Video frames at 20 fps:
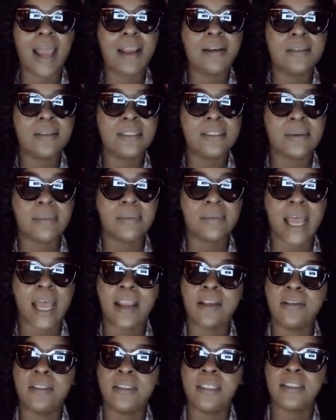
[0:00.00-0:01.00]
I used
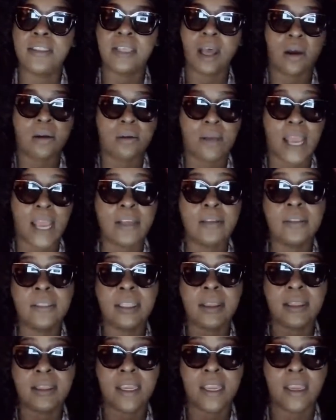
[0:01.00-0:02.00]

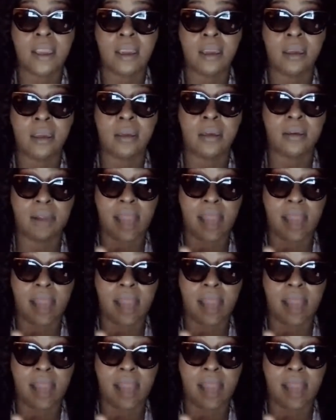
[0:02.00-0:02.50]
to think